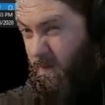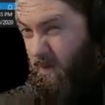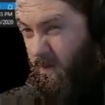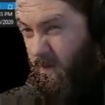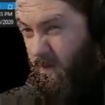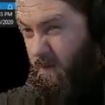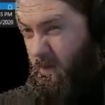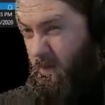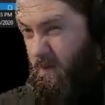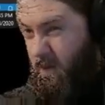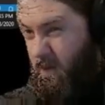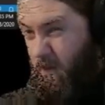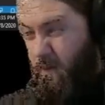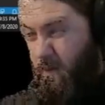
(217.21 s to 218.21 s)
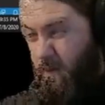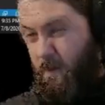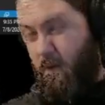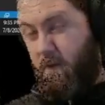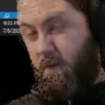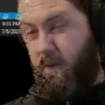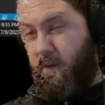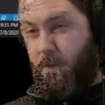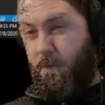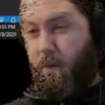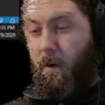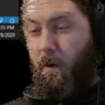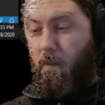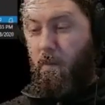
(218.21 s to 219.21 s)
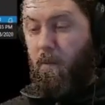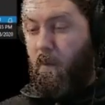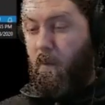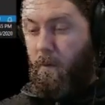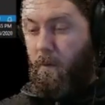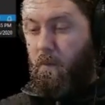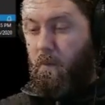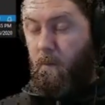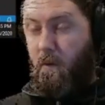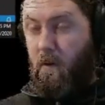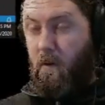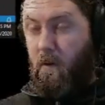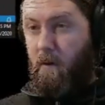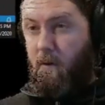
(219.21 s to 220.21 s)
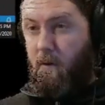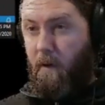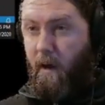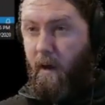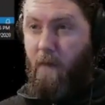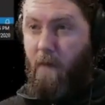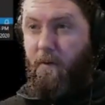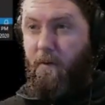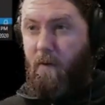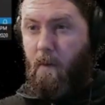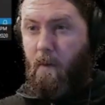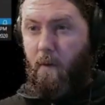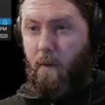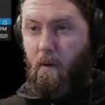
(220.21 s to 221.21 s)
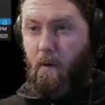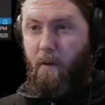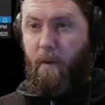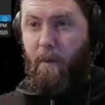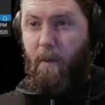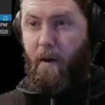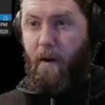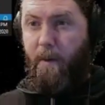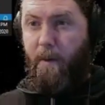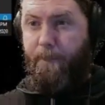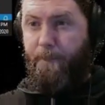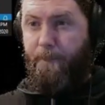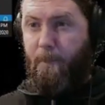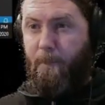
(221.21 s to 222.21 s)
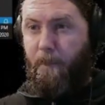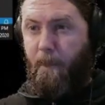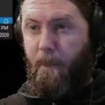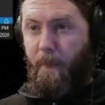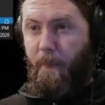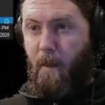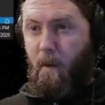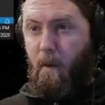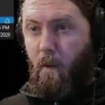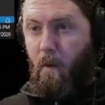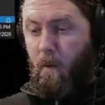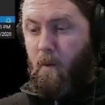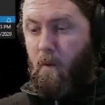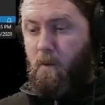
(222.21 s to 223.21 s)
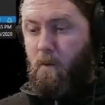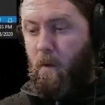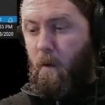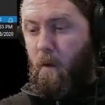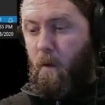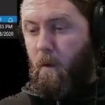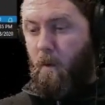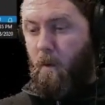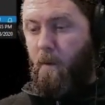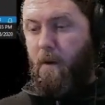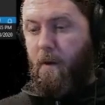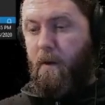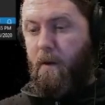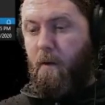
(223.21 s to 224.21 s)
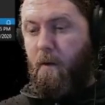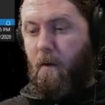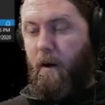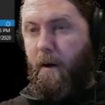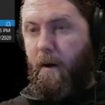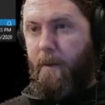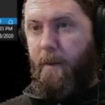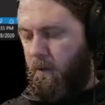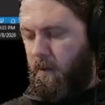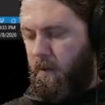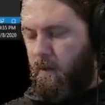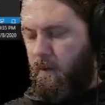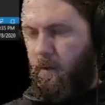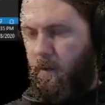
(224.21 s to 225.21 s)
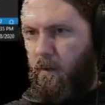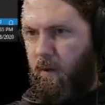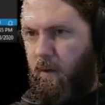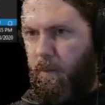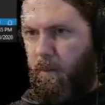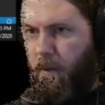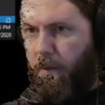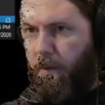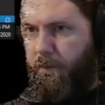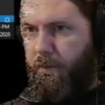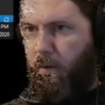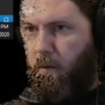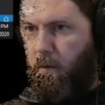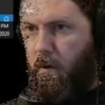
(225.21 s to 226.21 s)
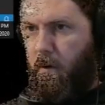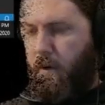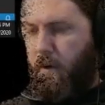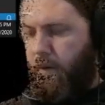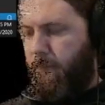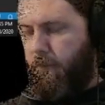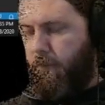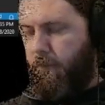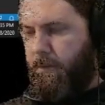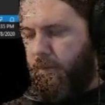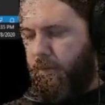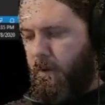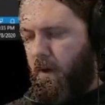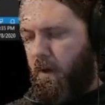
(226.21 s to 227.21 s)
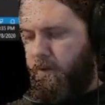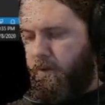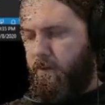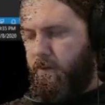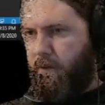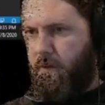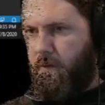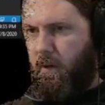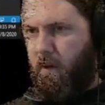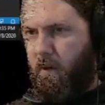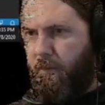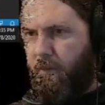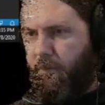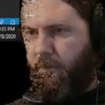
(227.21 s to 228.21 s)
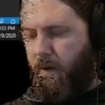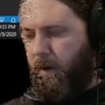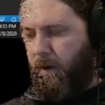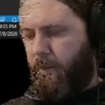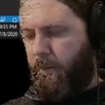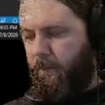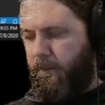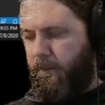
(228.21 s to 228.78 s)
So this is probably what we need every time we call the API. So the URI, the base URI slash the fragment.